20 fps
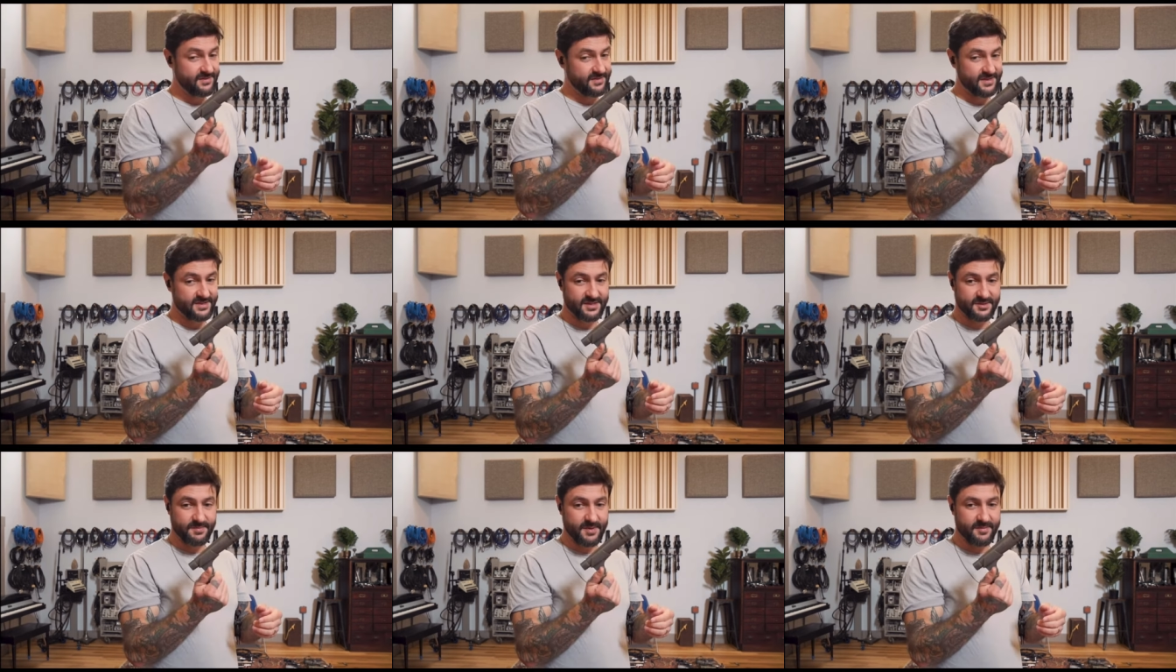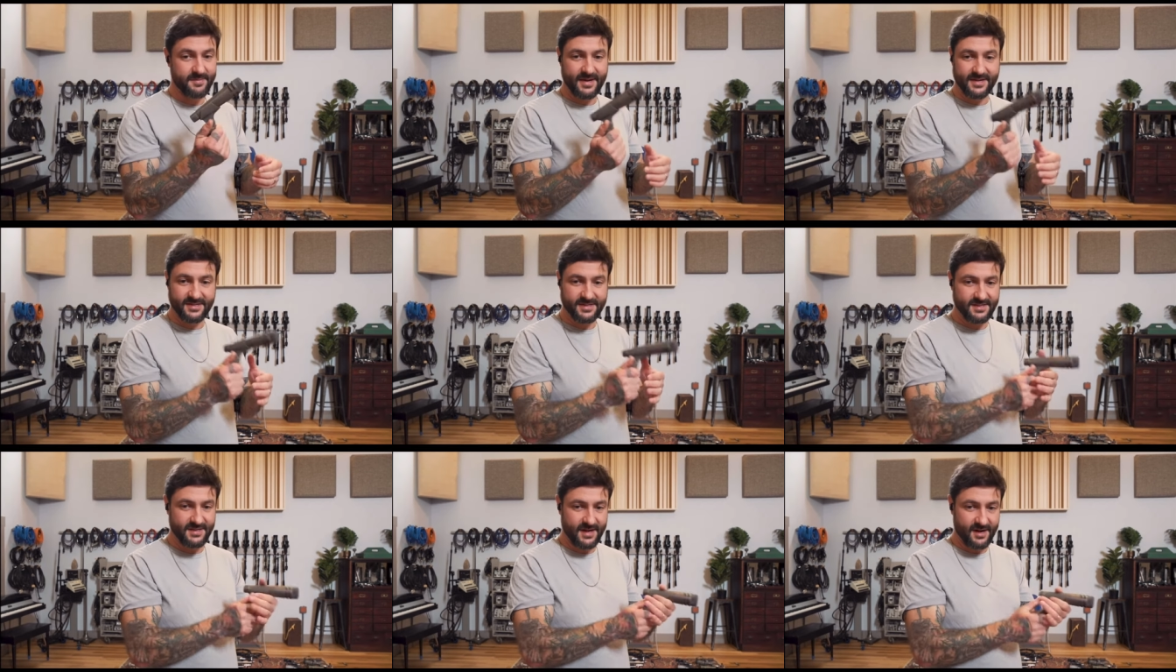This has been my
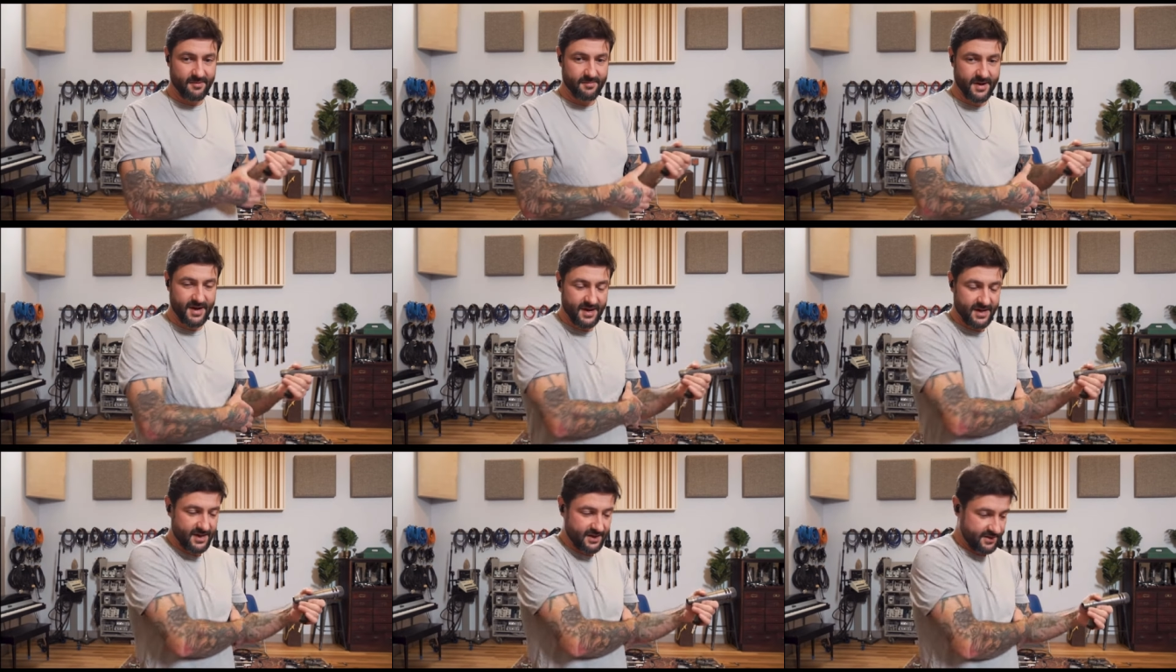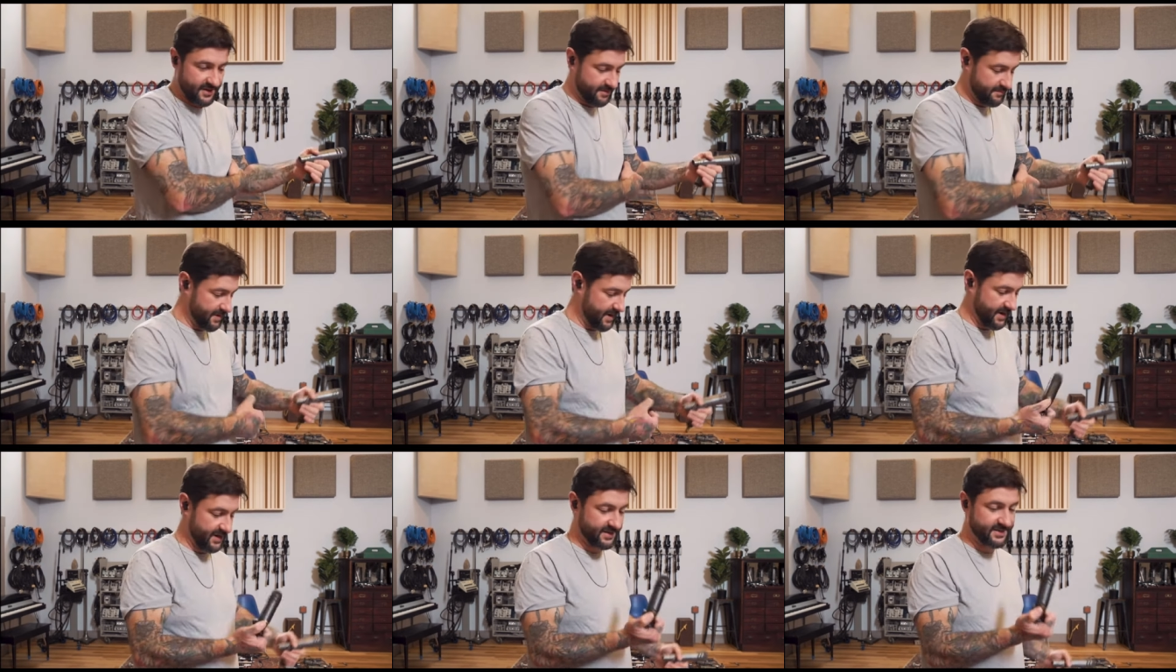snare mic and then
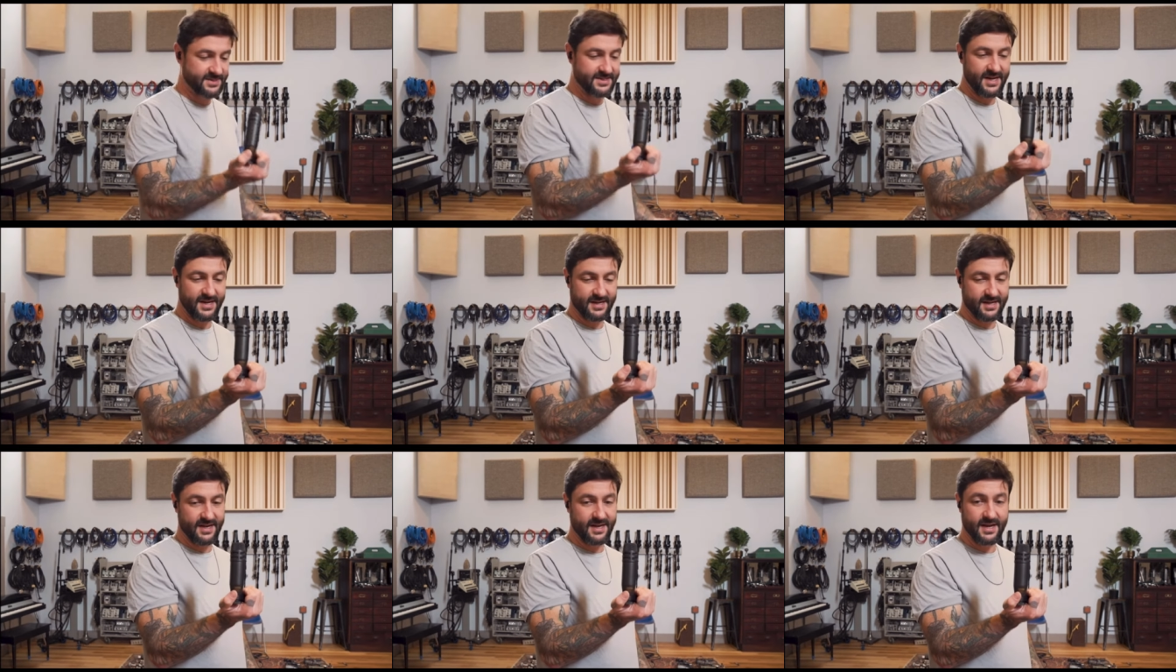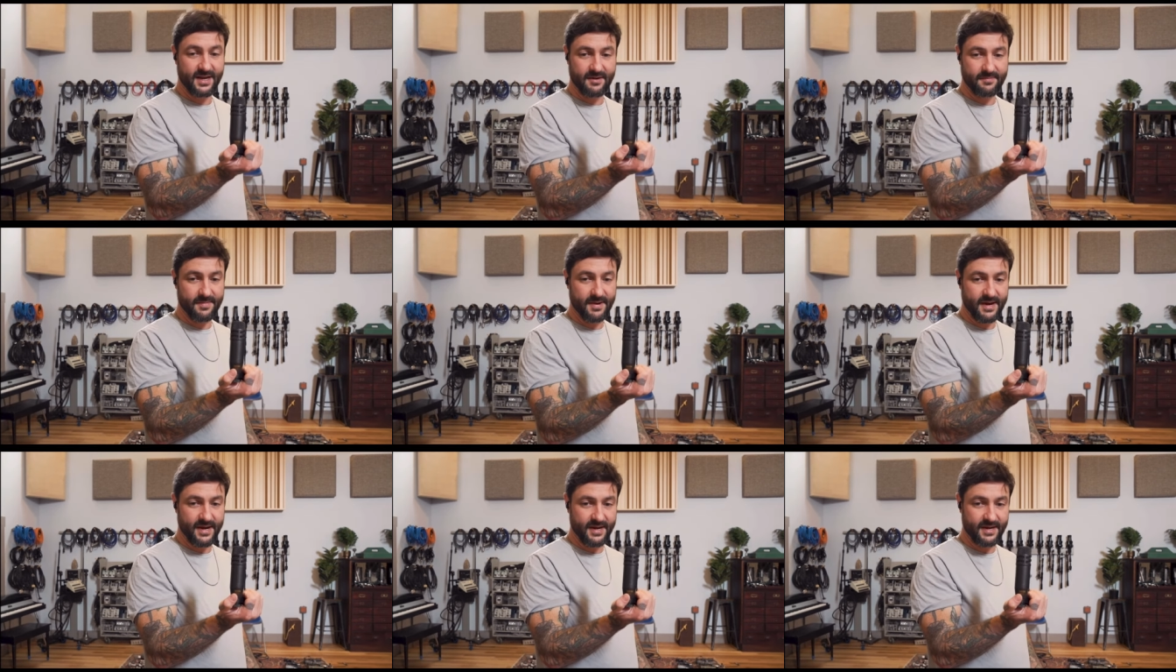my inside kick
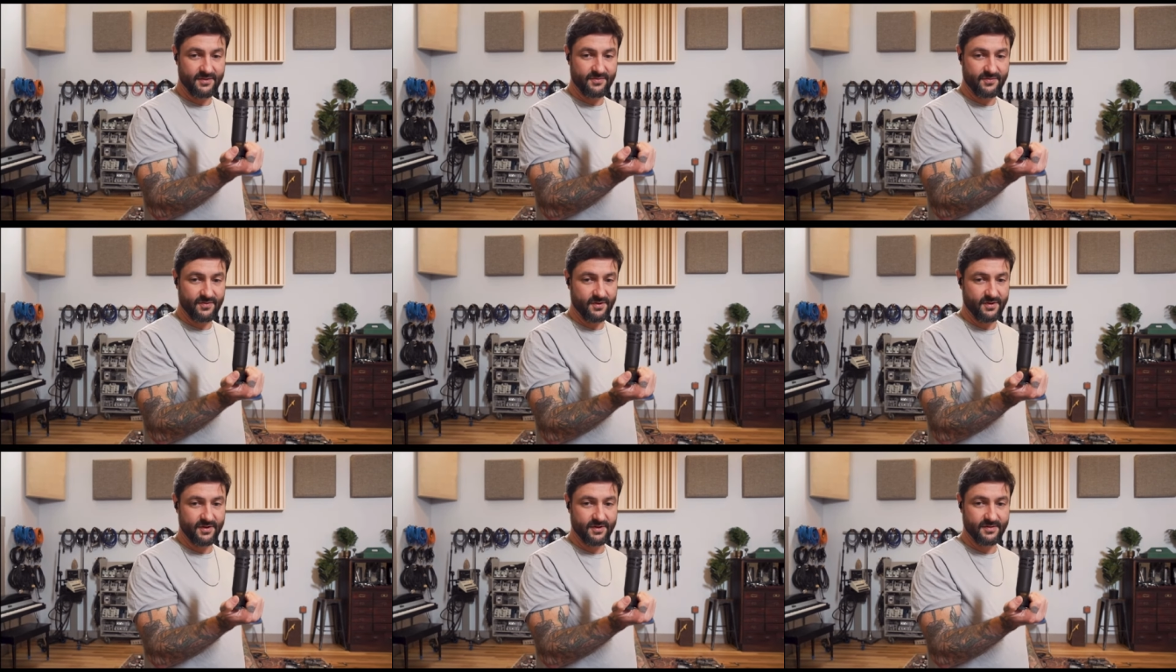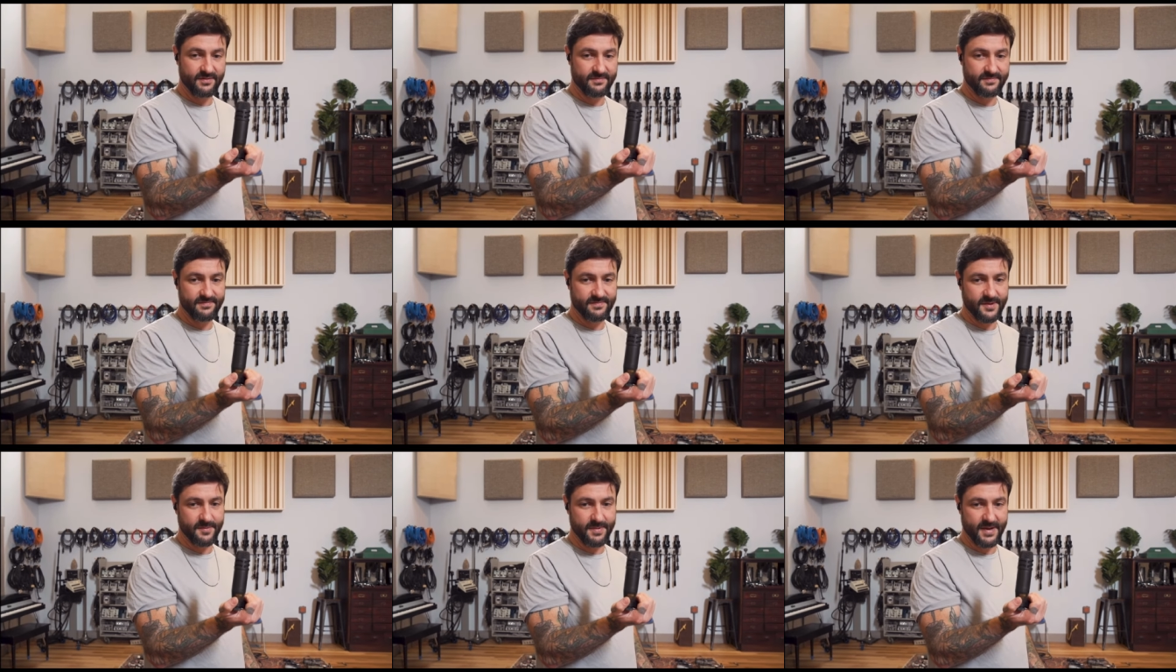mic for
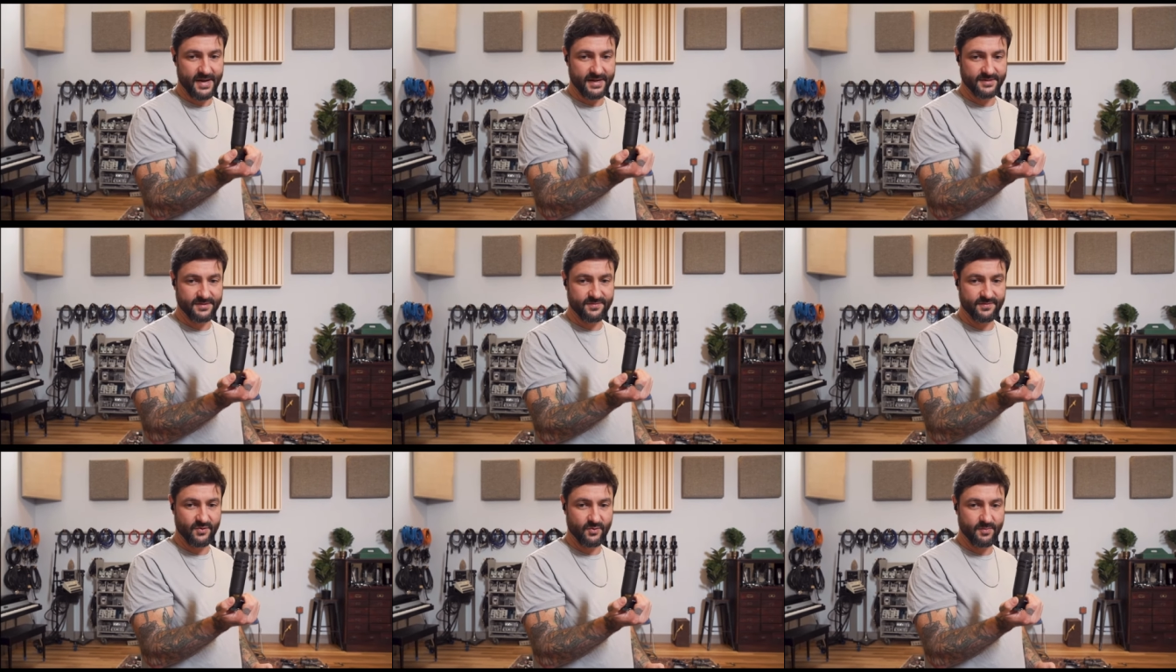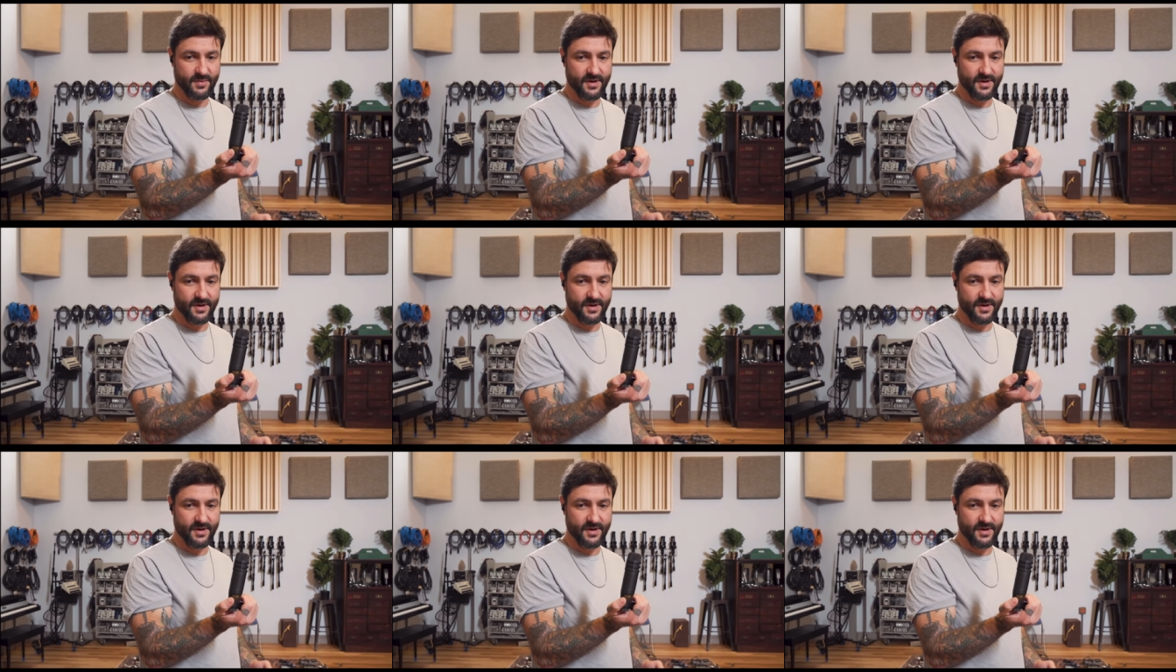the past few